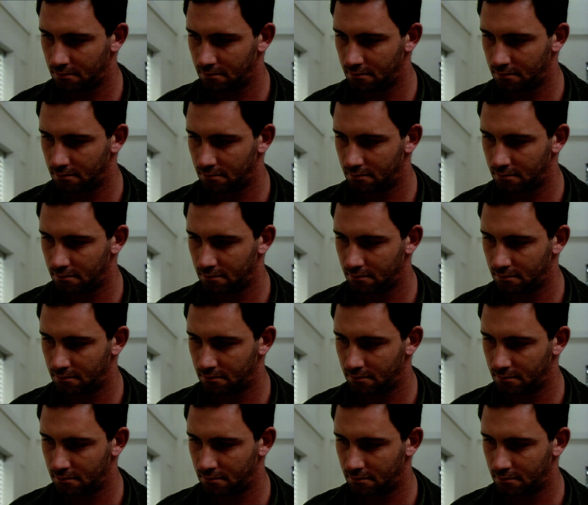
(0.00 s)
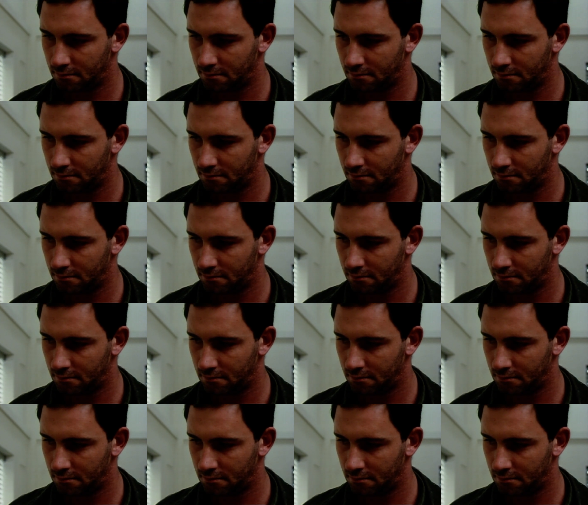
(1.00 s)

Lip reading: [no speech]